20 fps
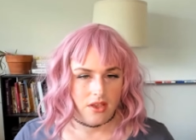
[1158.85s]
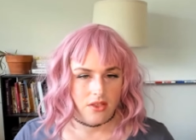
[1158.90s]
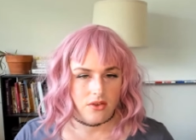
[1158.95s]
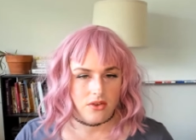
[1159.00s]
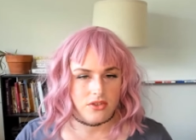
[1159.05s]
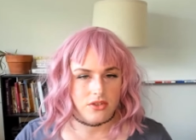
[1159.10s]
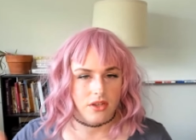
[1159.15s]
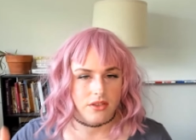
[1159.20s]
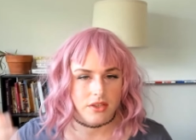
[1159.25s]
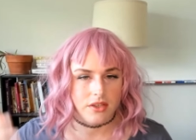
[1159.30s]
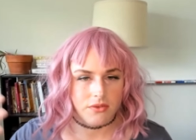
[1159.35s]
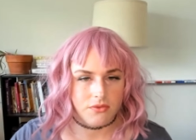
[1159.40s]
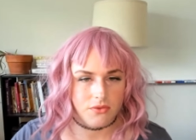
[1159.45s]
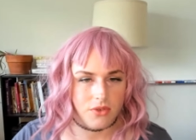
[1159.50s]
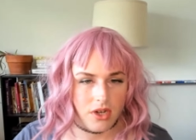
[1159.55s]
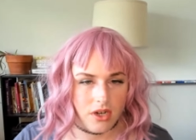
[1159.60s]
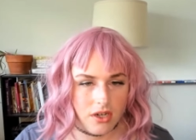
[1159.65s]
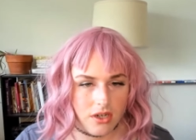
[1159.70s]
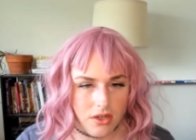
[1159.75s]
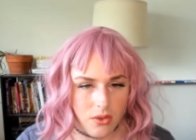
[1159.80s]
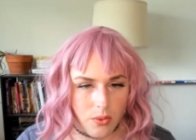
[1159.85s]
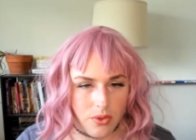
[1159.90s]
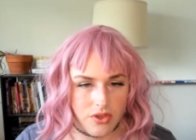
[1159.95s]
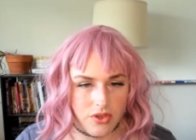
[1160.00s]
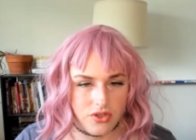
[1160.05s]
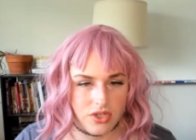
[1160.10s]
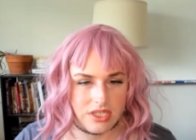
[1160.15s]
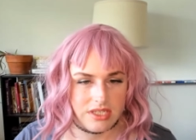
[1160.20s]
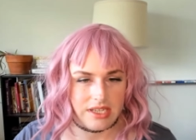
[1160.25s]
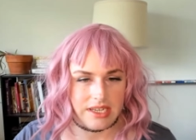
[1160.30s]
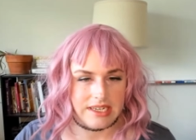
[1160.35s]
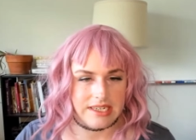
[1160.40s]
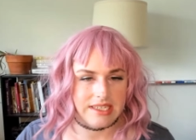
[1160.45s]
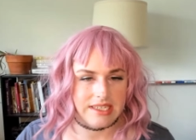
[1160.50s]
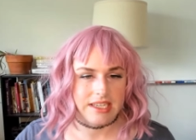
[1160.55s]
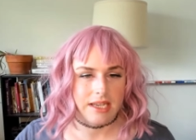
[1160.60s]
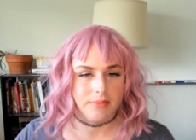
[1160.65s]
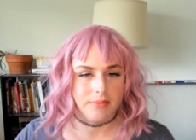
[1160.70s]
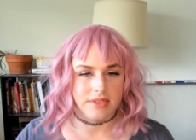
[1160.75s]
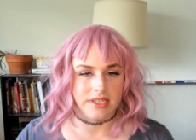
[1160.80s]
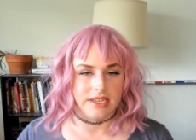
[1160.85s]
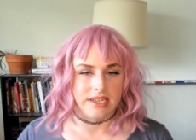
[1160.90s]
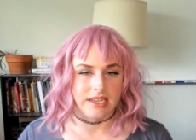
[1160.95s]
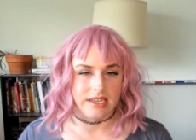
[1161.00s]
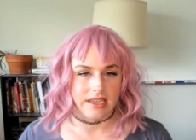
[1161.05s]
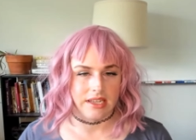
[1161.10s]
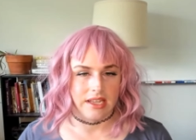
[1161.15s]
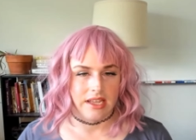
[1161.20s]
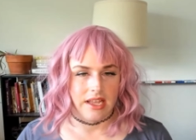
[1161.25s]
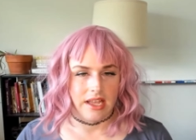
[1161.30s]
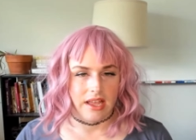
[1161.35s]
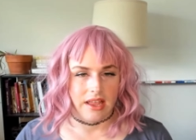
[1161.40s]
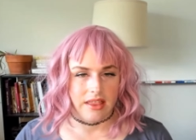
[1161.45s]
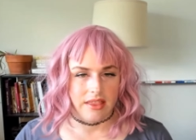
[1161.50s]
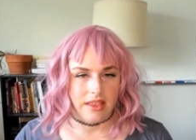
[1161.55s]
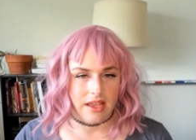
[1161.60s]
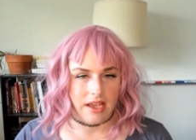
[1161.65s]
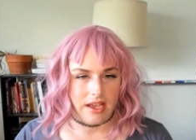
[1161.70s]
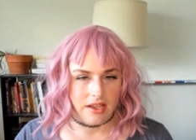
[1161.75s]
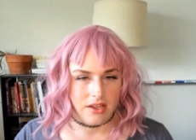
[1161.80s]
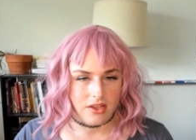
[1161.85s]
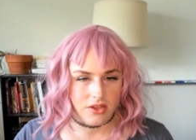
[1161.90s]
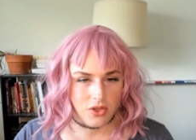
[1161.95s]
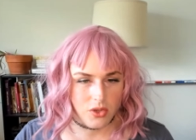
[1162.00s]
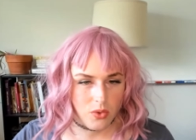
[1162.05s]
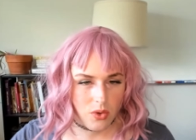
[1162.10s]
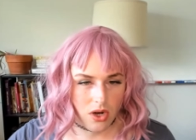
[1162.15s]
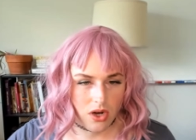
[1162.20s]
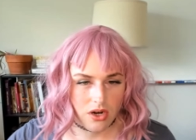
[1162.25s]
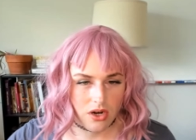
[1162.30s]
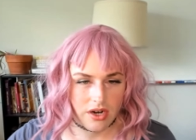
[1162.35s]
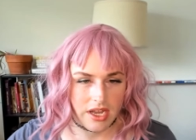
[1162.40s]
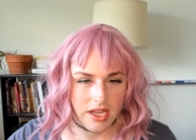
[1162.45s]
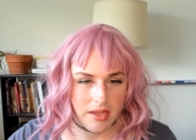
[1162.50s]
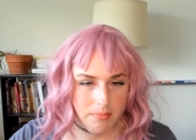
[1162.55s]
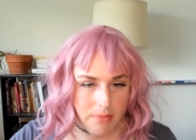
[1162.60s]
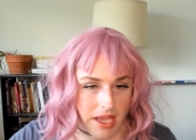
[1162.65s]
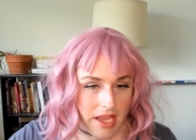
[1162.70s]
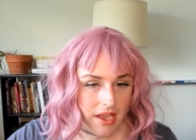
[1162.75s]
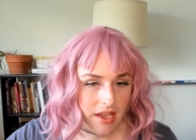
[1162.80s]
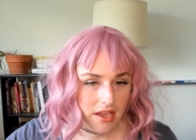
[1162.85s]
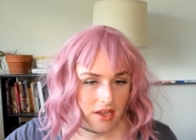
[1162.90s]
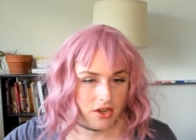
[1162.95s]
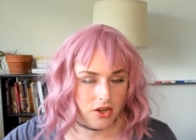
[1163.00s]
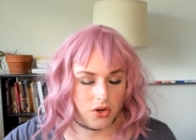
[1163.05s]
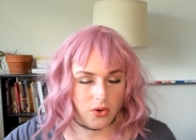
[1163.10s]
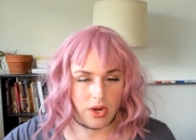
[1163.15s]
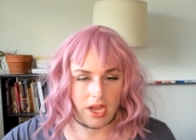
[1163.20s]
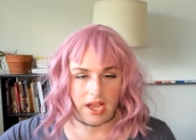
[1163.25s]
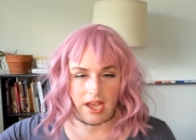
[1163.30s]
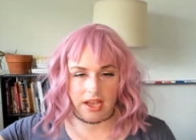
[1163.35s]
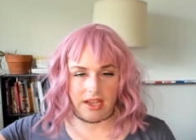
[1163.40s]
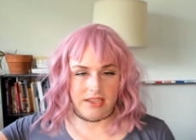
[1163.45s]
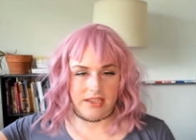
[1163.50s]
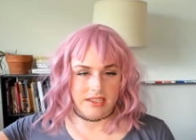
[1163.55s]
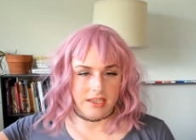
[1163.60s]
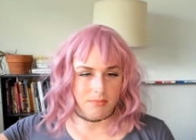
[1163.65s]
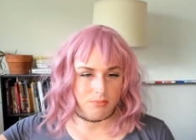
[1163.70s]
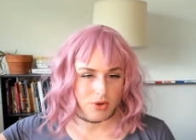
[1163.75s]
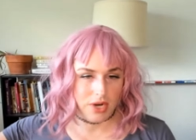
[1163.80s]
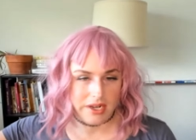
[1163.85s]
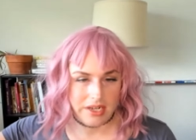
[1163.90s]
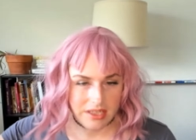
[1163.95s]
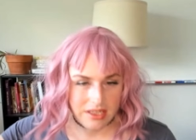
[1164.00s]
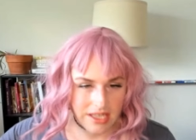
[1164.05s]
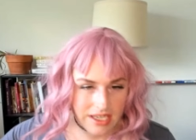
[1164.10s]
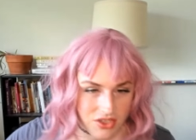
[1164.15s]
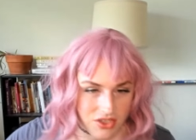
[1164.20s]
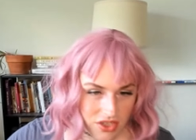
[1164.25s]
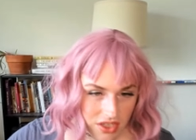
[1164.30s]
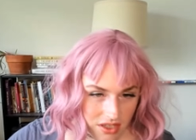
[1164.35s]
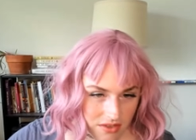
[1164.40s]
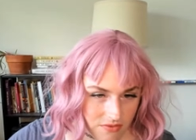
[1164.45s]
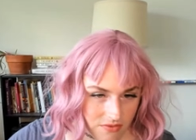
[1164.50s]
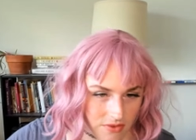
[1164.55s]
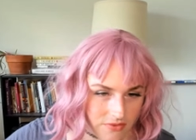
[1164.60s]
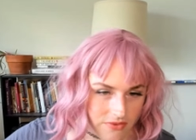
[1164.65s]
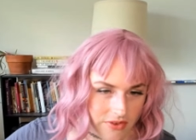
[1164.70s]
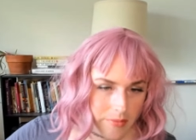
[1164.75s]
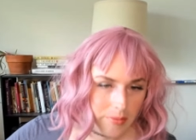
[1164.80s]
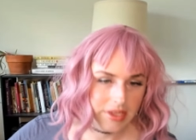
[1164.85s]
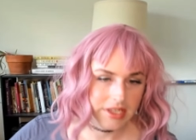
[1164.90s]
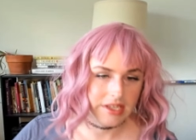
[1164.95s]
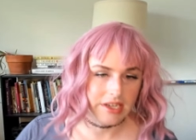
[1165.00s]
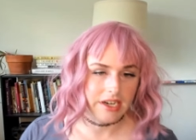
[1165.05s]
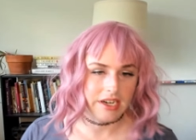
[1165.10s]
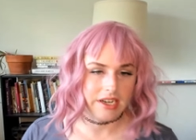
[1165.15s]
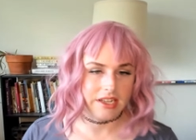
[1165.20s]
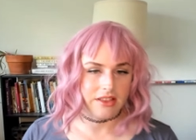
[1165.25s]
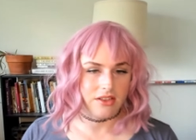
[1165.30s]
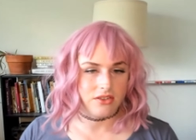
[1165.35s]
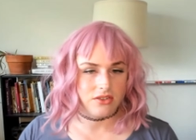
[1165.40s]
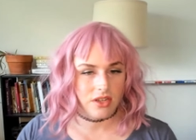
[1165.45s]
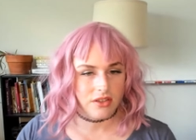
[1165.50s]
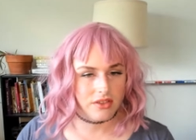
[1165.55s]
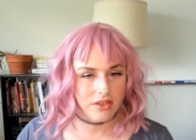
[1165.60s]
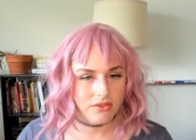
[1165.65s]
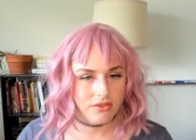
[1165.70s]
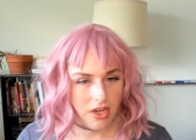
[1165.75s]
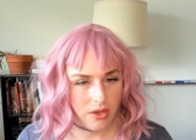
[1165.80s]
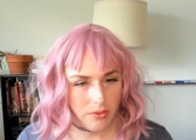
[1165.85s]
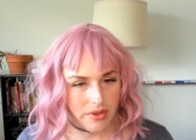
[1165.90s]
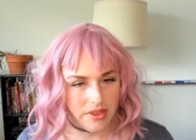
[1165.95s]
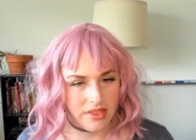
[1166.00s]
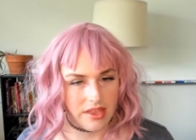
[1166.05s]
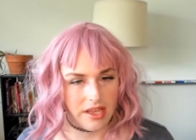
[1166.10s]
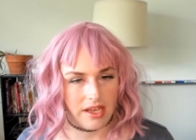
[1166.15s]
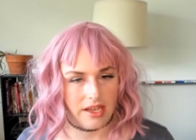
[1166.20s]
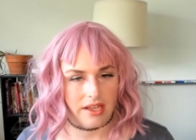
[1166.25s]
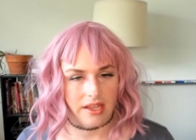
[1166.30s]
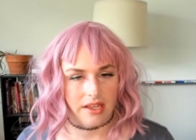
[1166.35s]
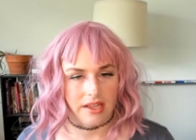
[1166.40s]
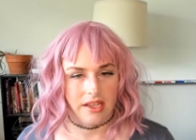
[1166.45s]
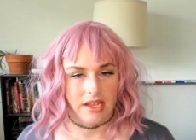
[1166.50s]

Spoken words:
There's nothing wrong with just accepting that you are a man who has a predilection for femininity. There's nothing wrong with that.